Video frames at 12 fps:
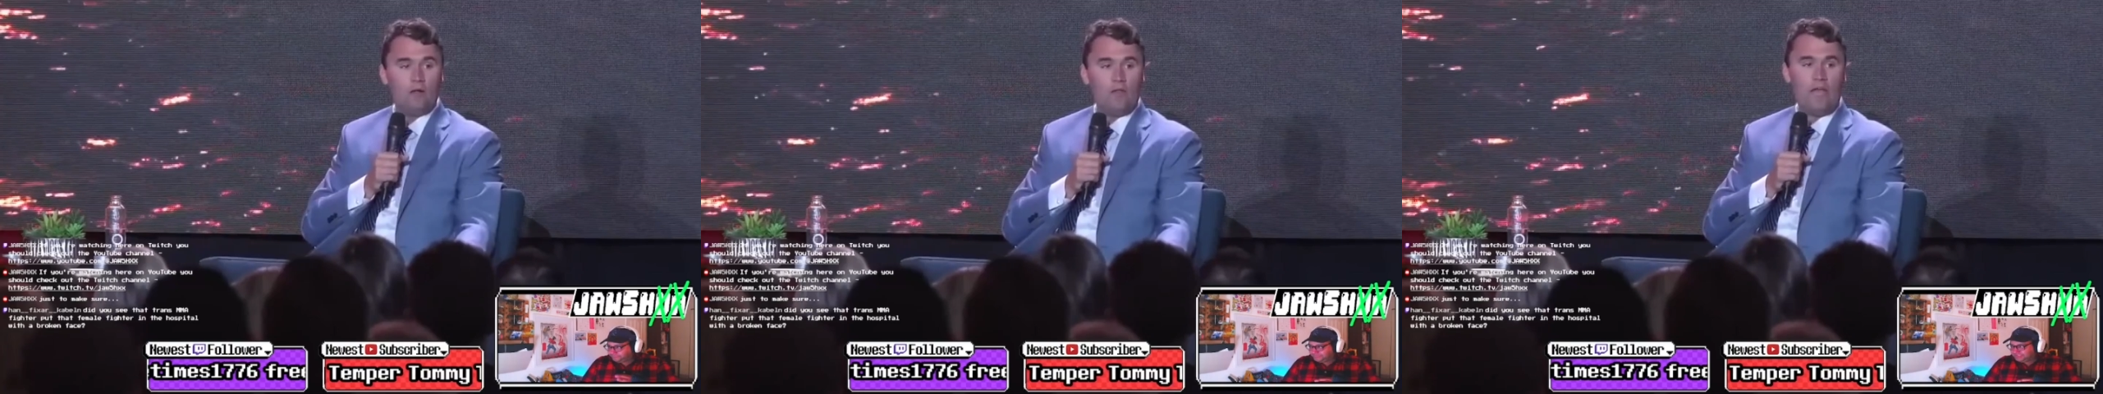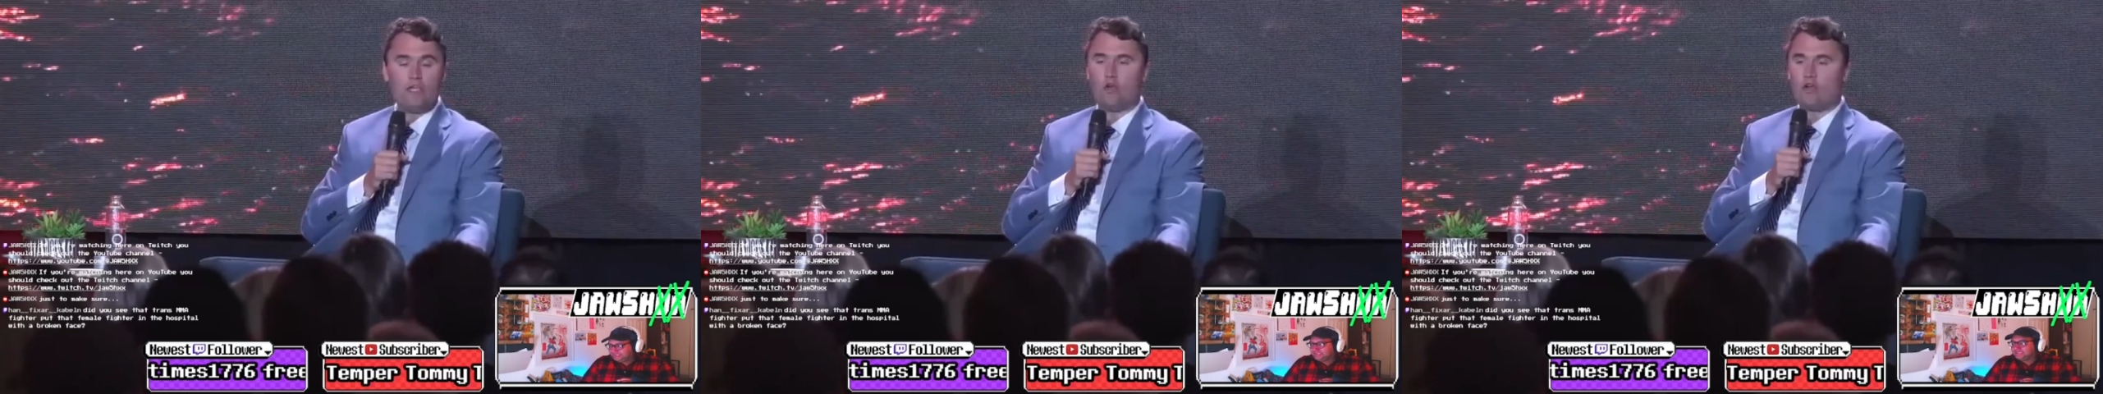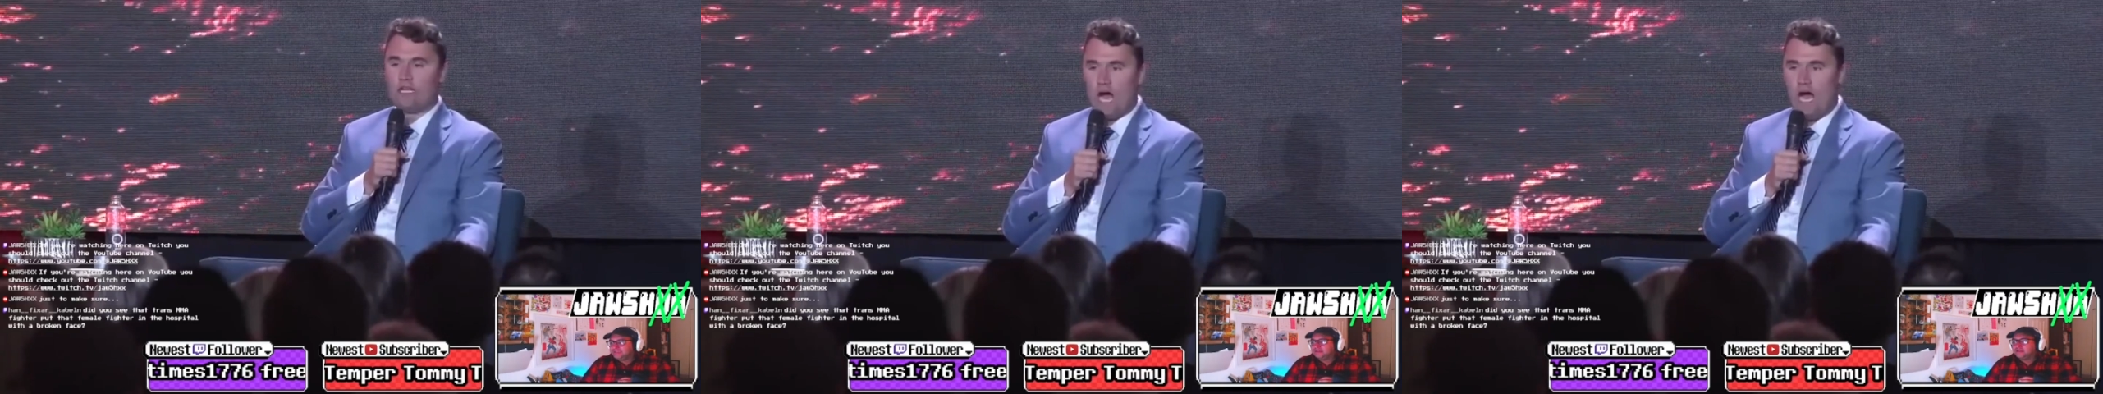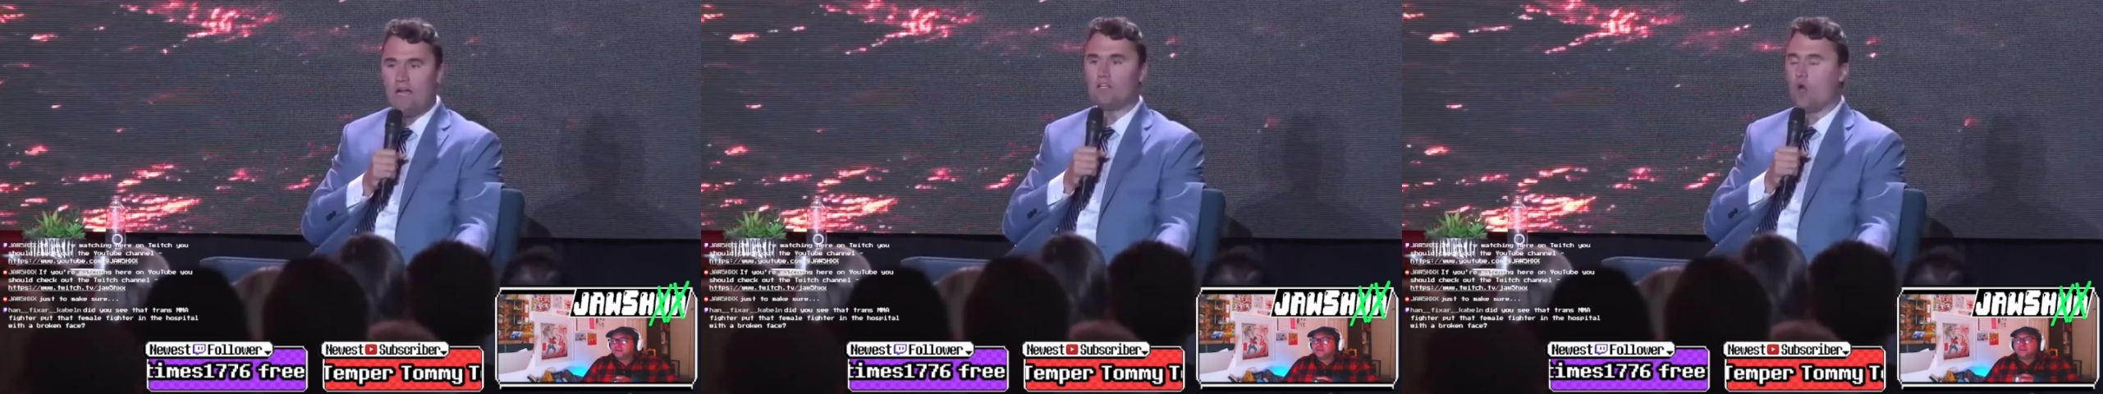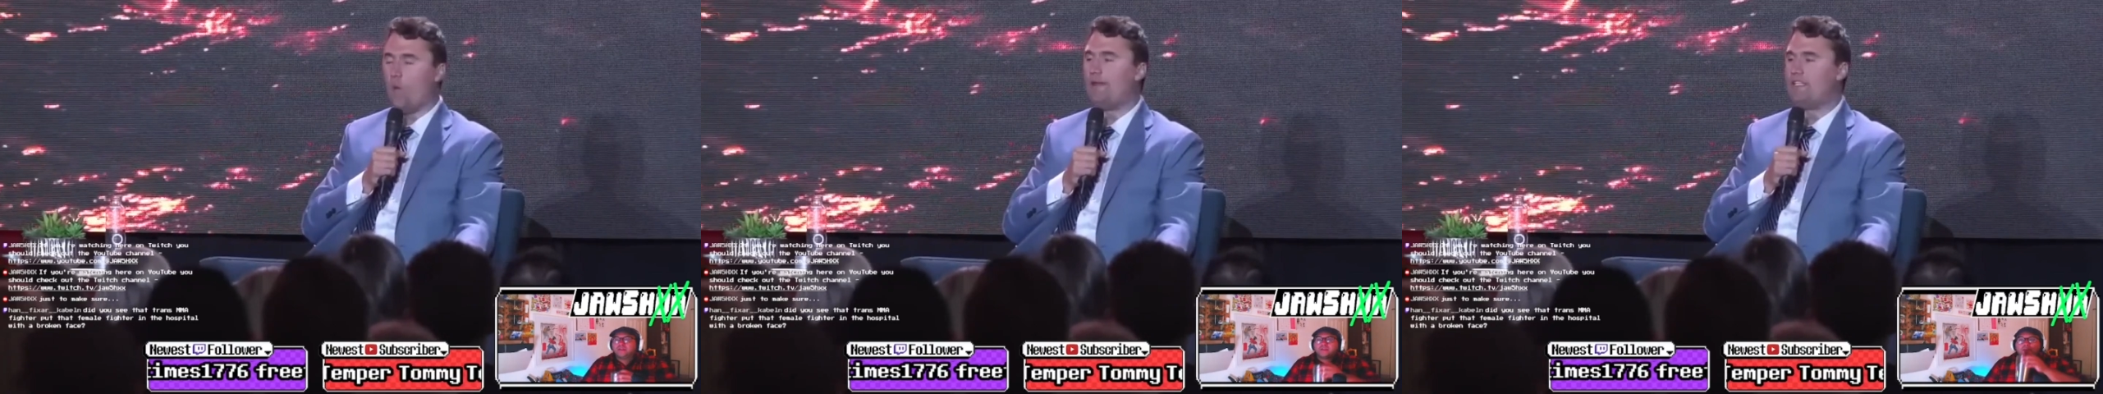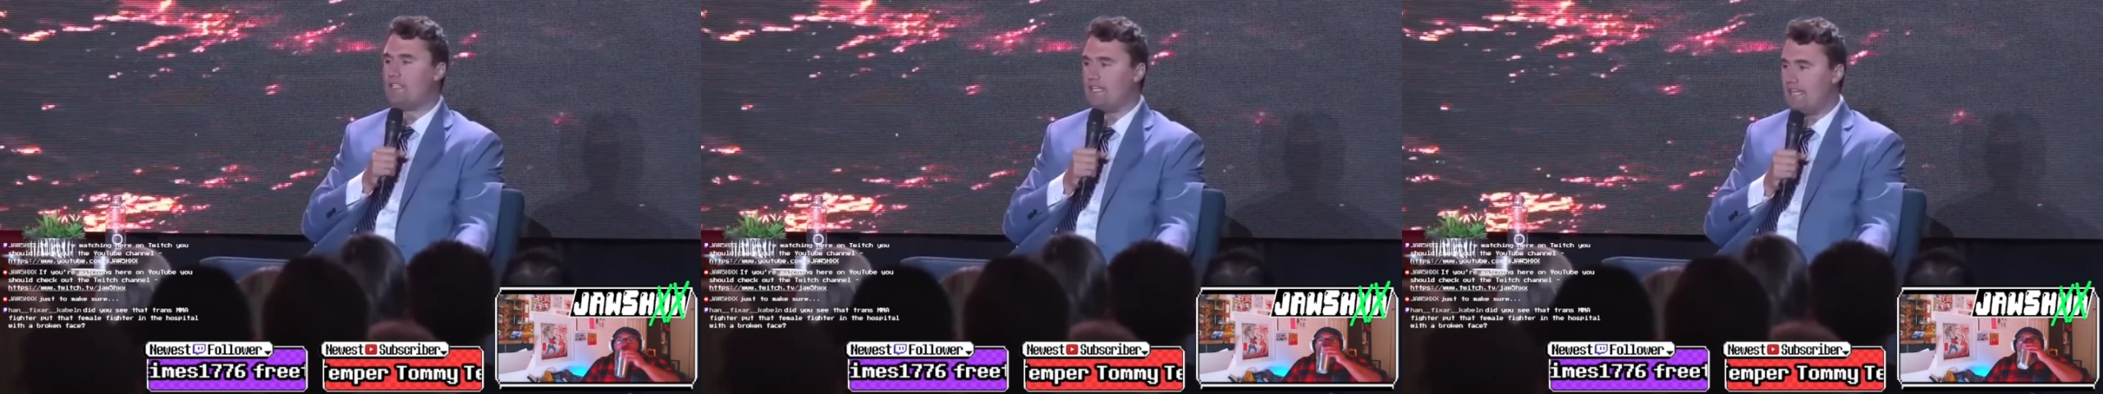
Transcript: that you're not going to